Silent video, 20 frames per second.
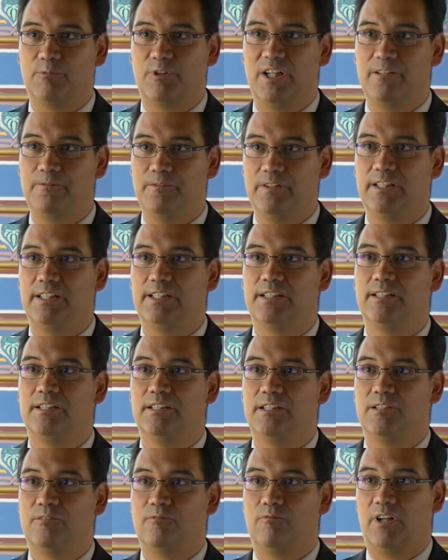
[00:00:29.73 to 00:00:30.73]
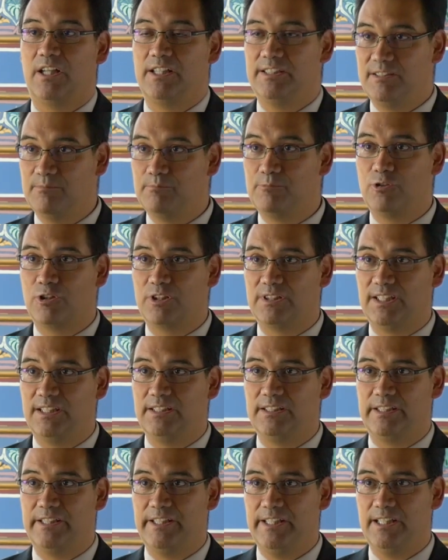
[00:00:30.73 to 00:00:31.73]
But I think what is
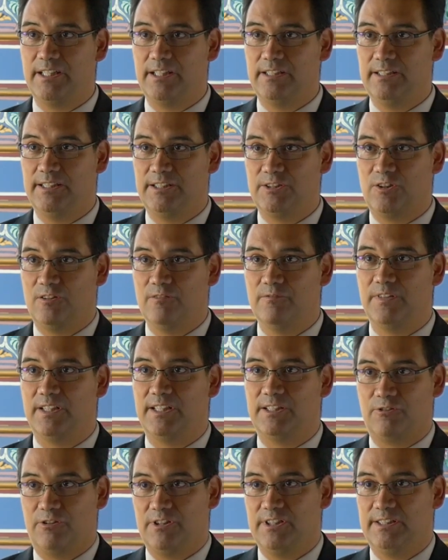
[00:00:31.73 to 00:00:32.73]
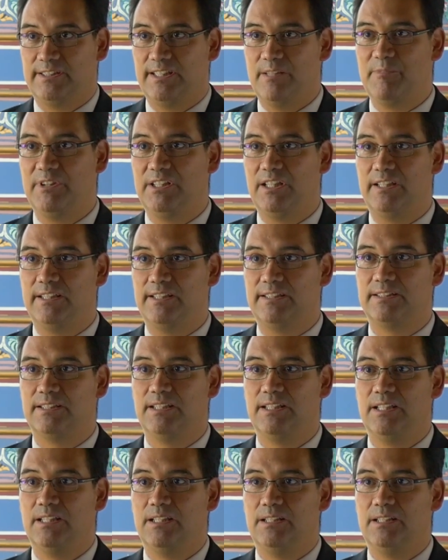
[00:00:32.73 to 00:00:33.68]
important here in this conference or this seminar is